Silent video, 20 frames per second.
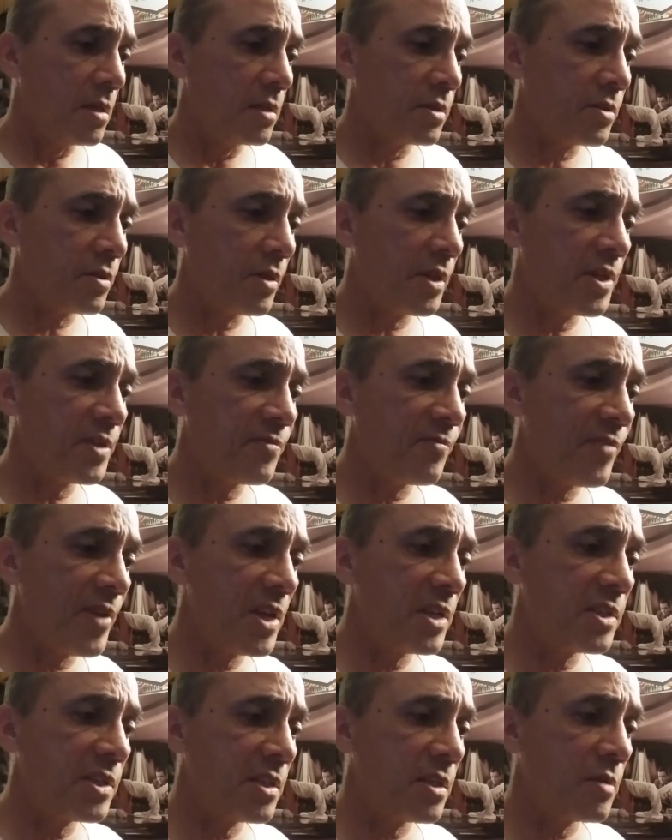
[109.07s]
So let's
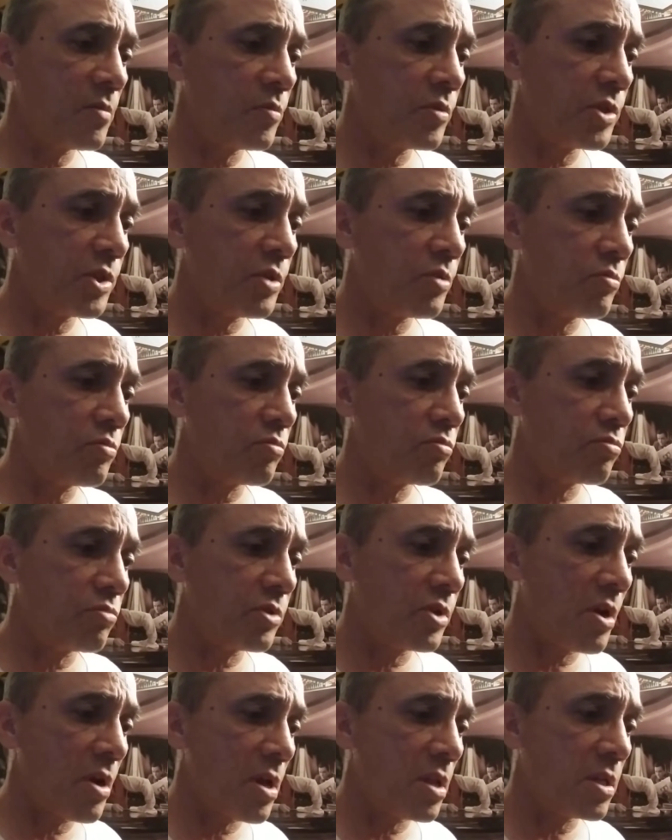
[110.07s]
face it was you,
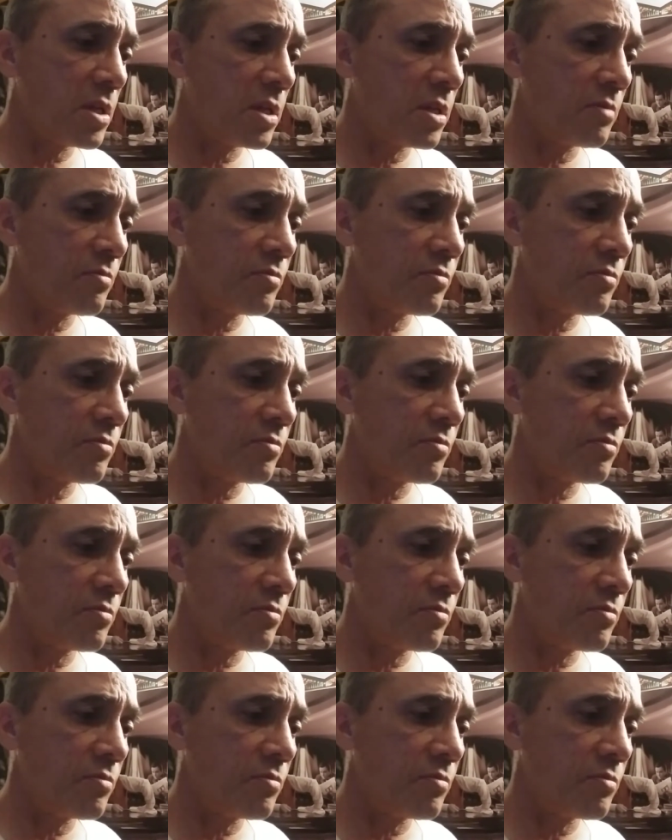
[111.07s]
Charlie.